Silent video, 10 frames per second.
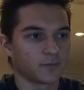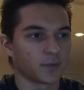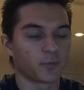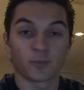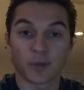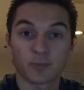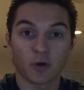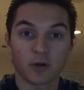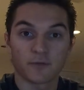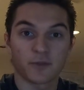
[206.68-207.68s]
Big
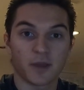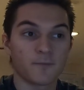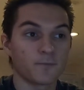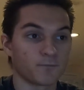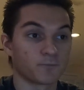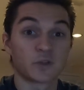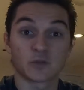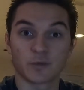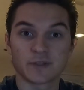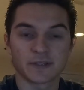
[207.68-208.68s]
priority for them.
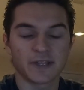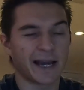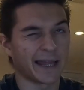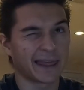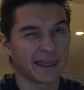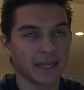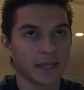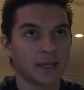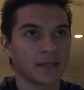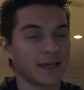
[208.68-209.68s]
Just recently, I
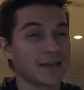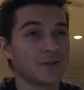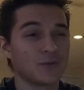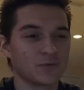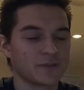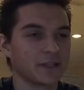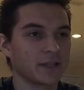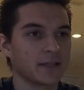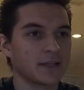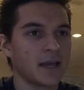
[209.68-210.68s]
think in New
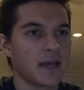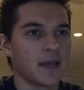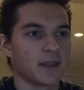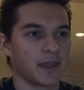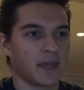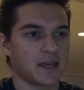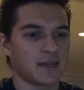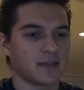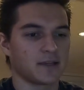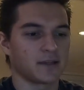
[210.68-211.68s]
Zealand,
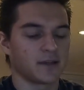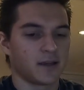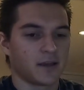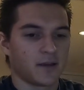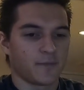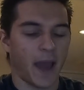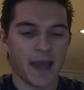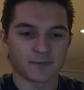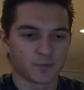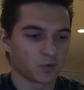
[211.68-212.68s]
they
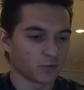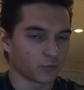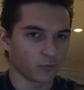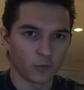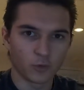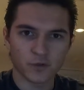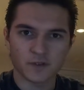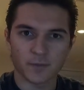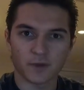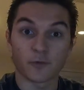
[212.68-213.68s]
pass some sort of rule or
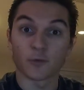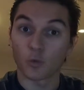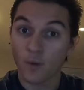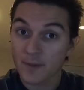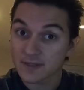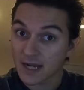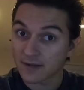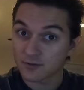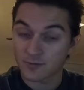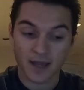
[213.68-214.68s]
something for the women's
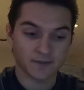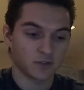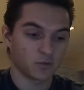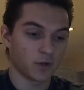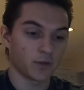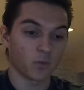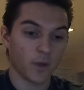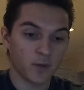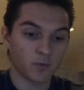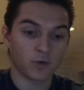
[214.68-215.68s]
side of gymnastics where the
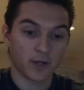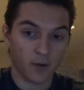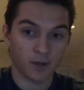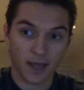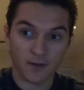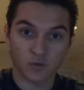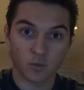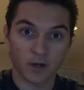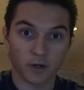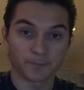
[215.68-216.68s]
women were now allowed to
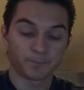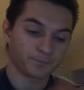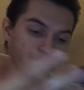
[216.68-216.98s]
wear